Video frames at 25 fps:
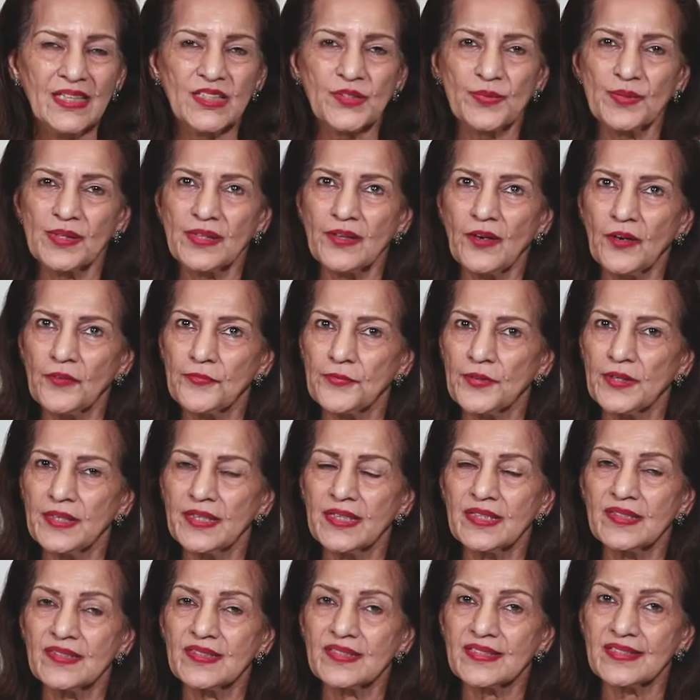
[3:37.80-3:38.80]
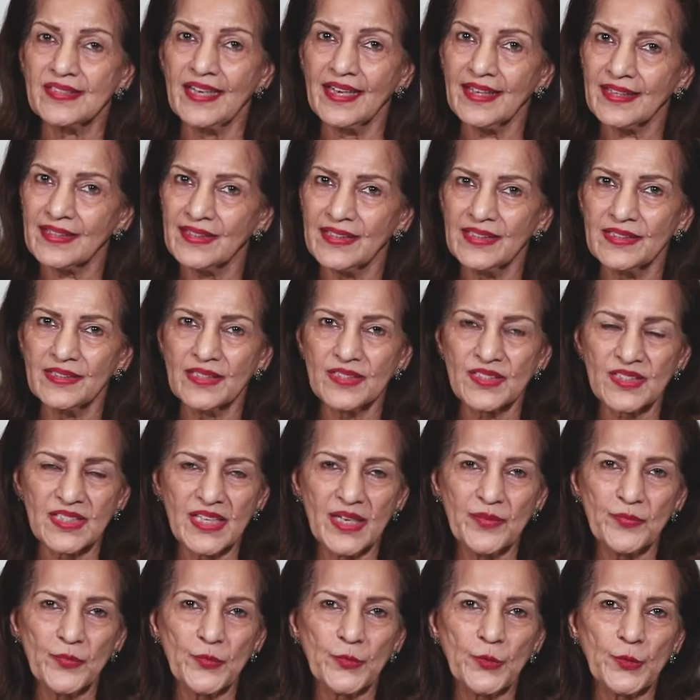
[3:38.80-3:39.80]
It will offer exactly the
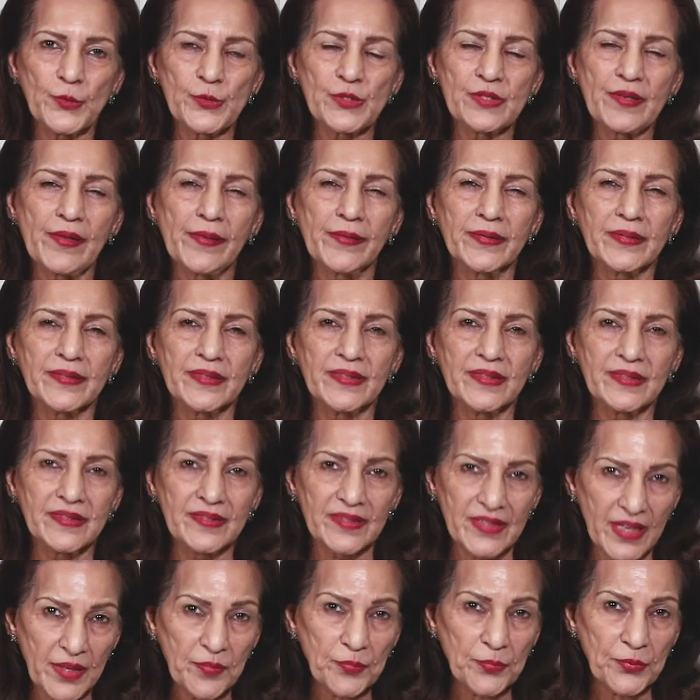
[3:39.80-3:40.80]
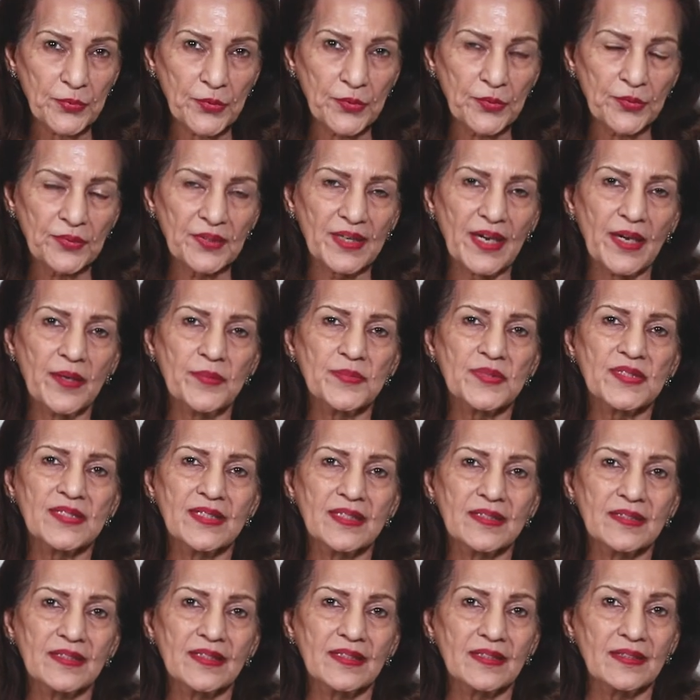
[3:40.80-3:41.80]
same courses and same programs
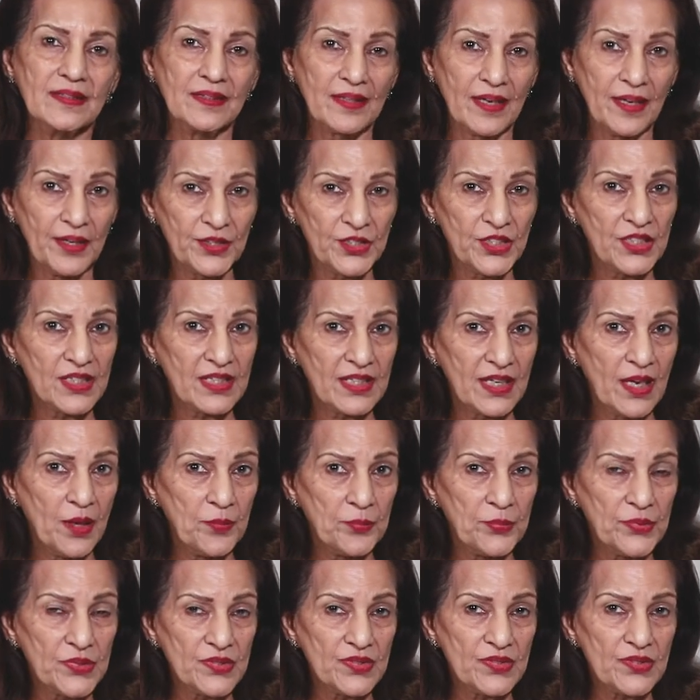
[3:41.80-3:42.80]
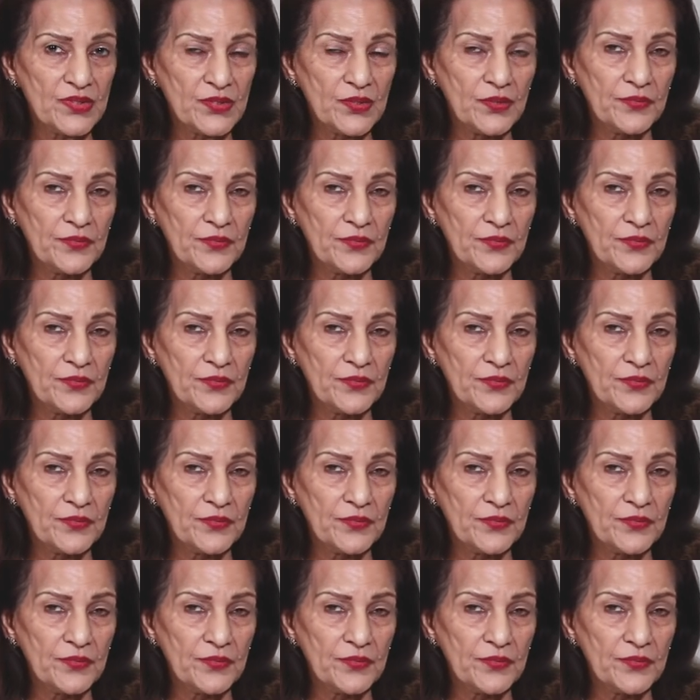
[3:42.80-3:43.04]
that the Karachi campus is